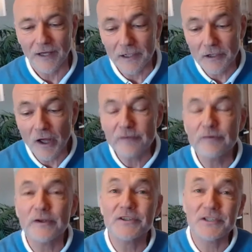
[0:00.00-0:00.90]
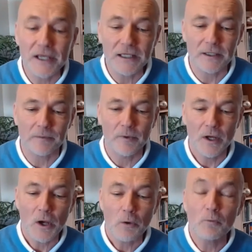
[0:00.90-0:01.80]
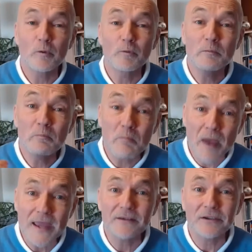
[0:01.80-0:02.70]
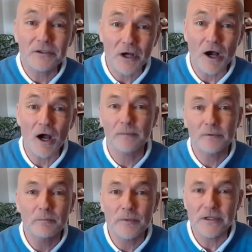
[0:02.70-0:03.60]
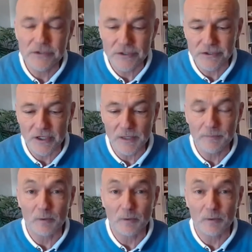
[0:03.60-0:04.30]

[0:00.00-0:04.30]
and life in his kingdom will we make the time to be his disciple,